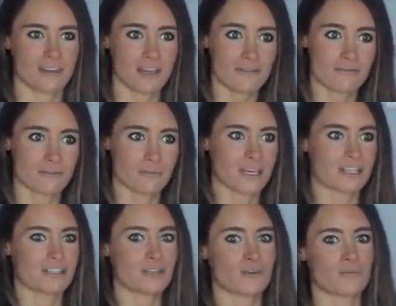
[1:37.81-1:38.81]
thing for me to
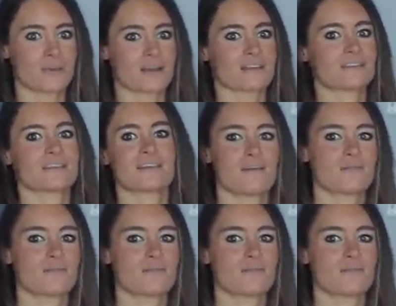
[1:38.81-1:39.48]
do because it